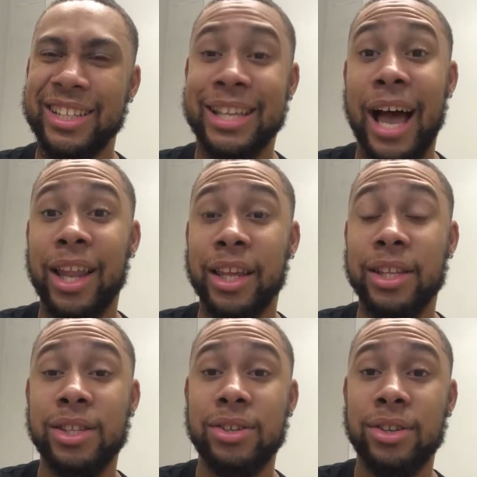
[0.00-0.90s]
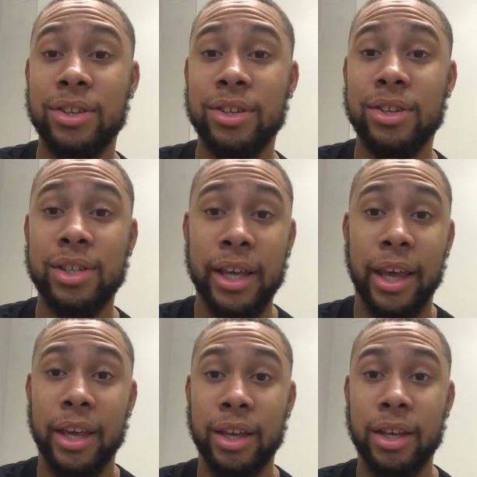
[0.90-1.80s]
talents,
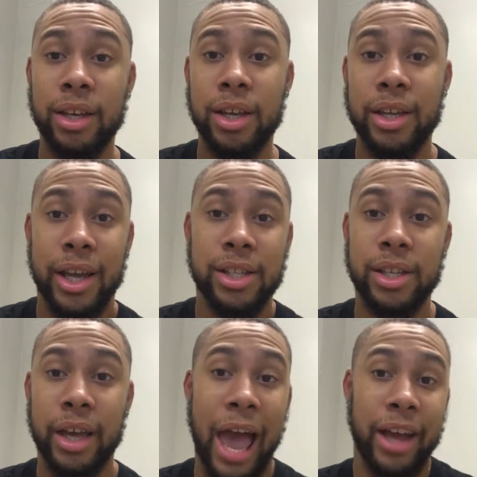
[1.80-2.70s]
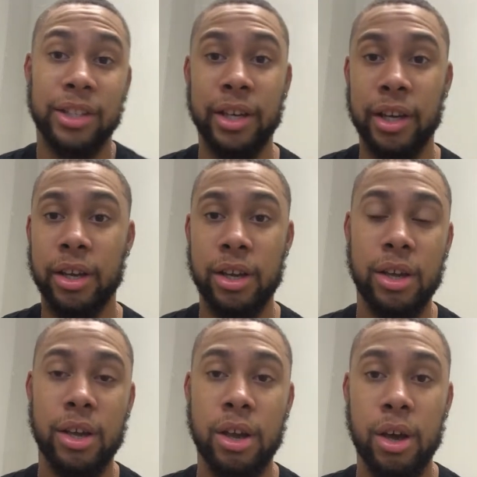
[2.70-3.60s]
singing, dancing, acting,
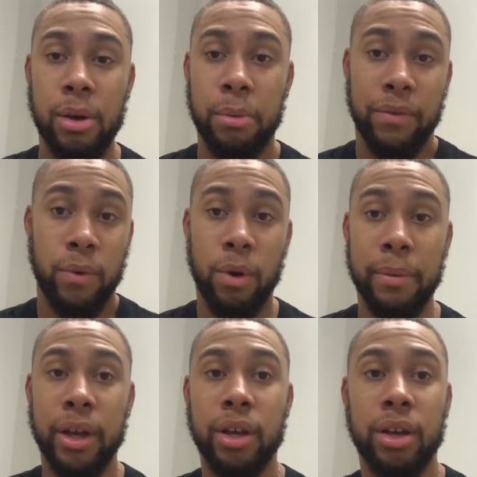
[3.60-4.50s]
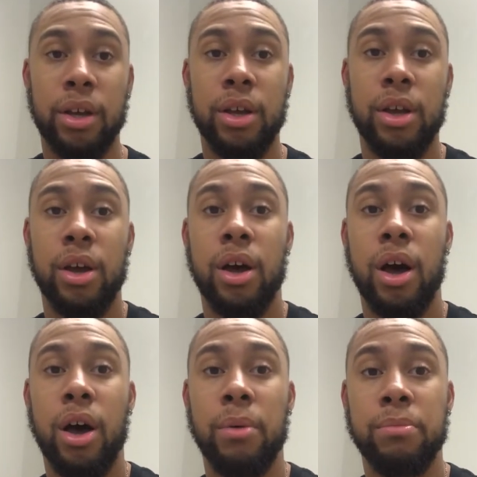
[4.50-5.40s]
performing,
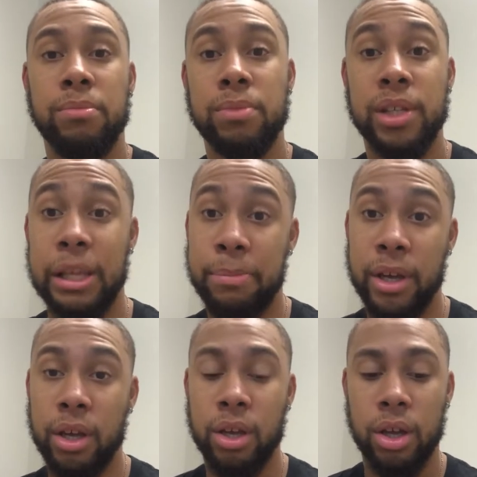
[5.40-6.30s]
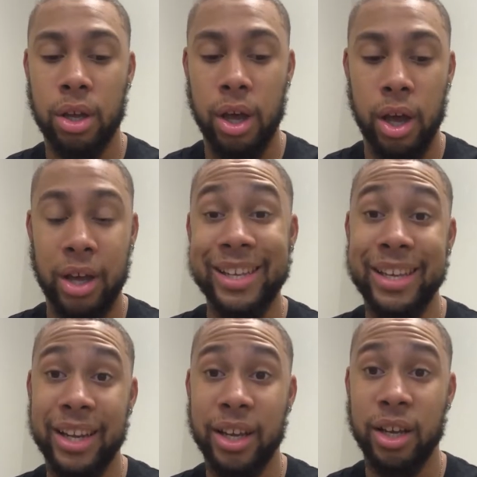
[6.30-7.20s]
um, sleeping, uh,
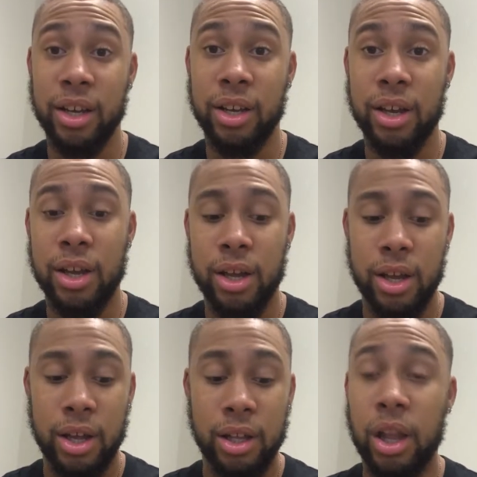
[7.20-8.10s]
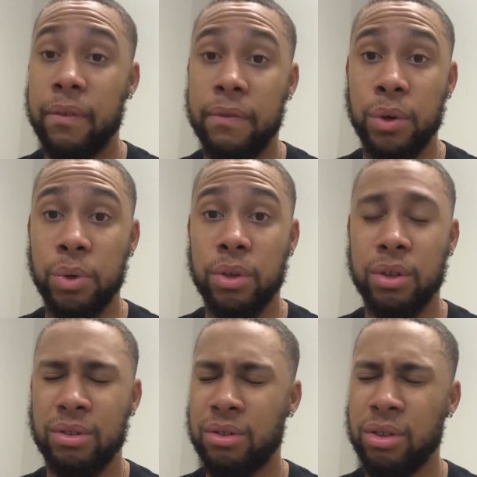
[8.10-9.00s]
eating, love food,
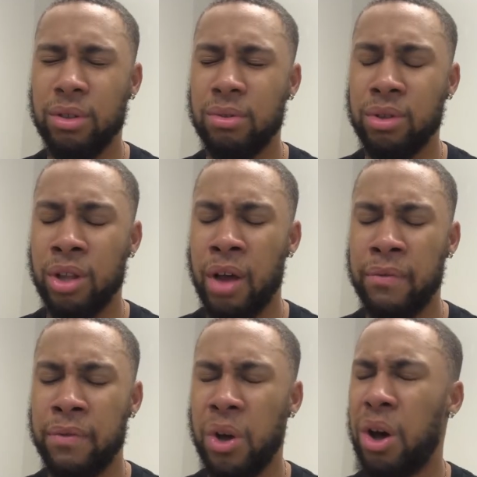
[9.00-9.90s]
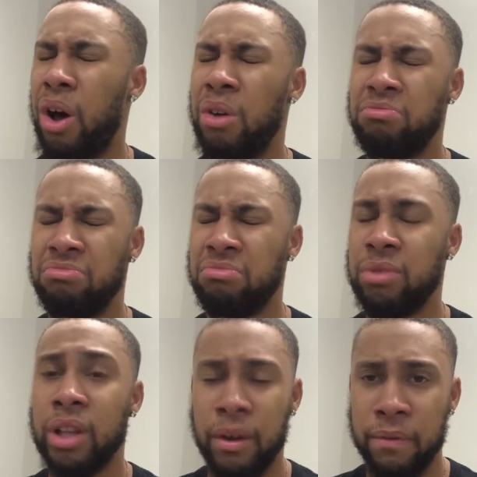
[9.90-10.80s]
love, oh,
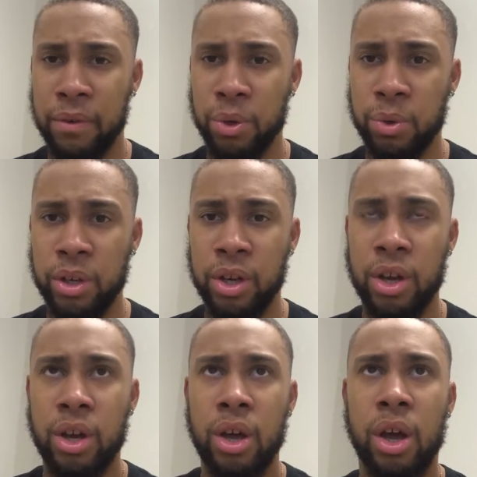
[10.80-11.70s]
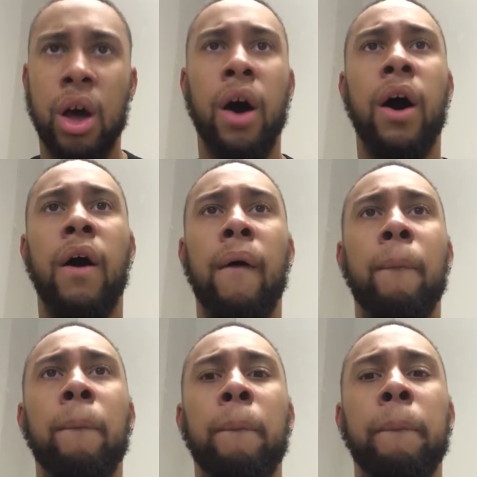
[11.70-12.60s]
love food.
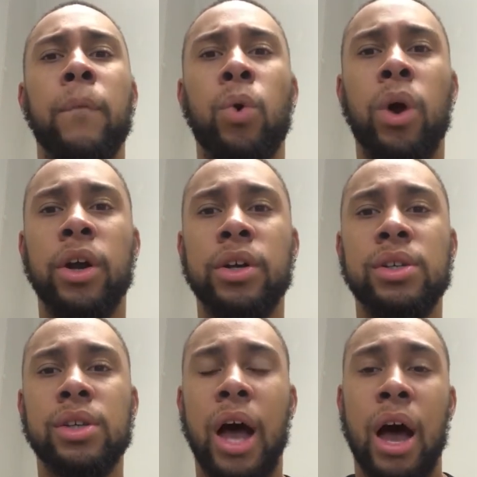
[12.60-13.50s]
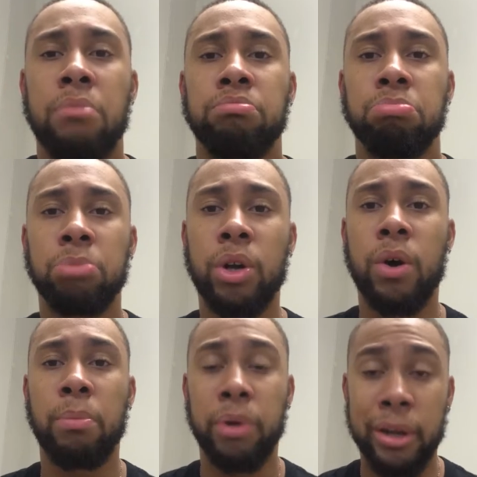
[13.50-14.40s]
Um, quirks. I'm, you know,
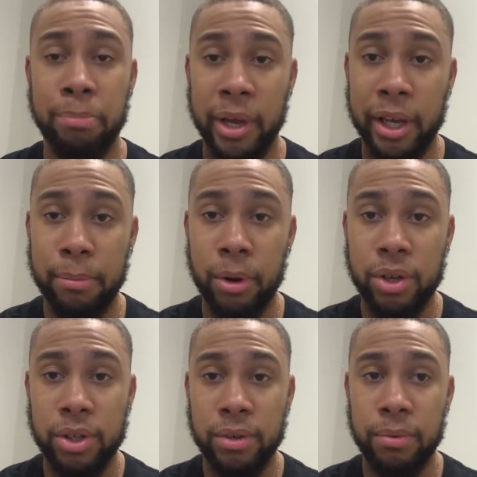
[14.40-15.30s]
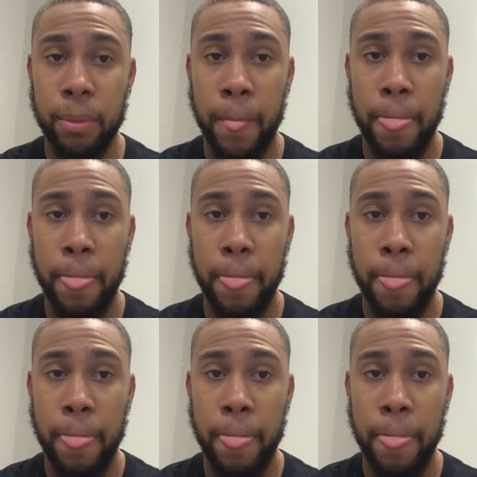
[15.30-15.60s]
a pretty picky person.